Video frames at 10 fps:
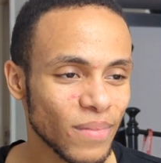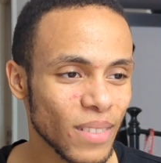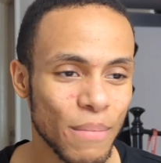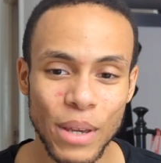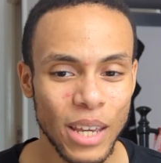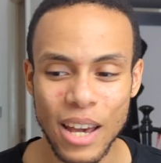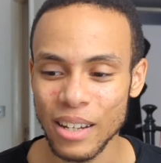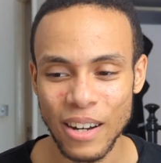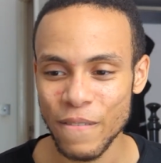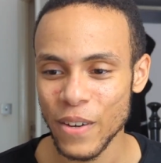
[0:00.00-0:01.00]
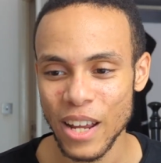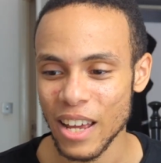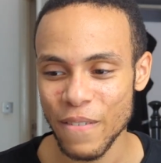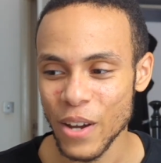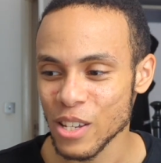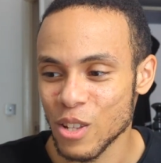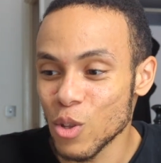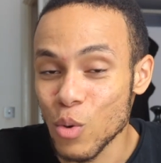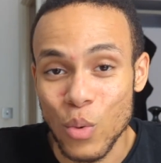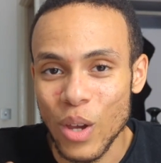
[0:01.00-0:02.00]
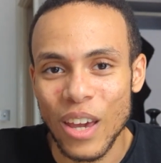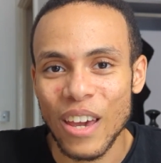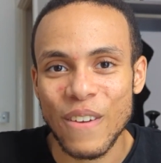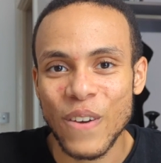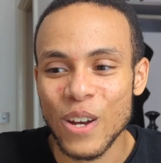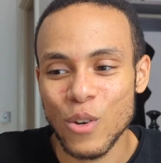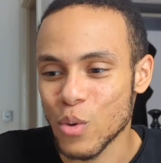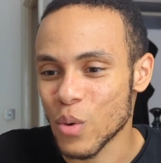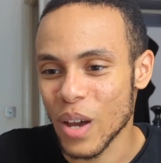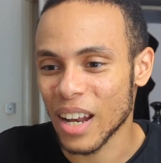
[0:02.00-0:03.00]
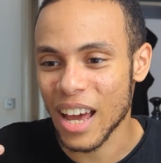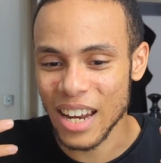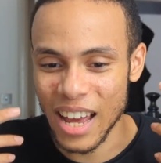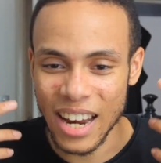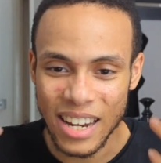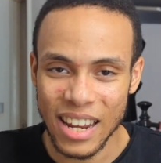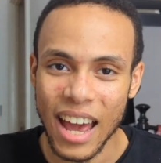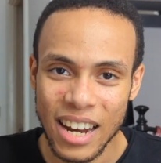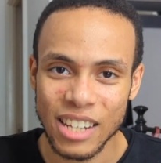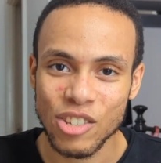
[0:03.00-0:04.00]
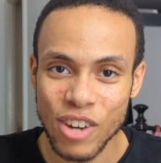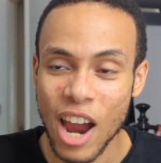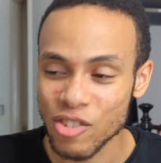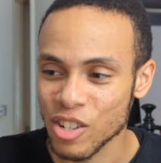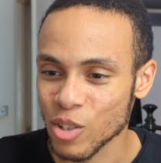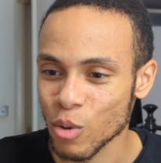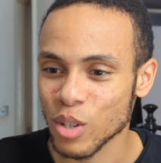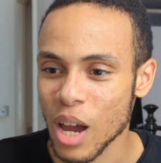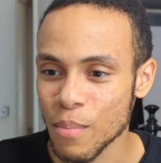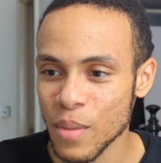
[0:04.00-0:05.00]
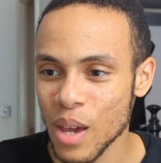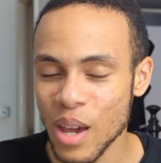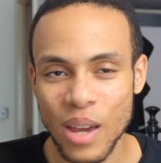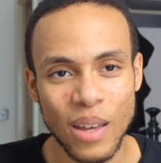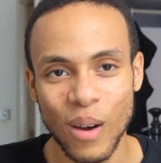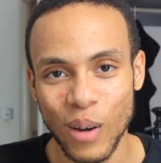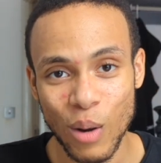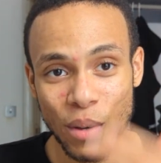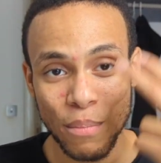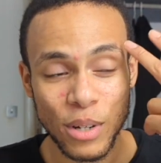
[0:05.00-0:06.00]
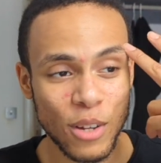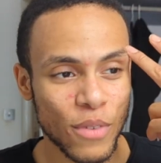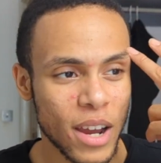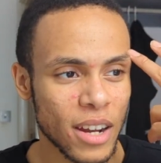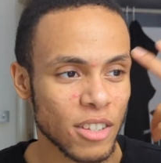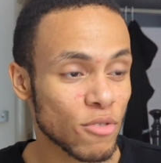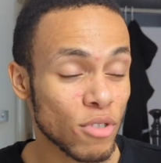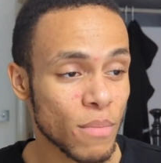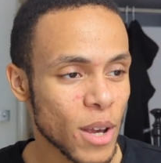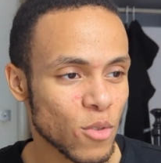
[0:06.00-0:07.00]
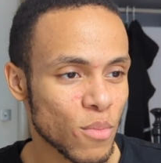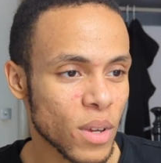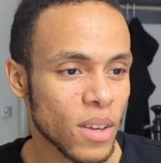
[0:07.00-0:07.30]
but yeah, if I just knew, if I knew, and I had a strategy this whole time, I'd been completely fine. That just really messed with me.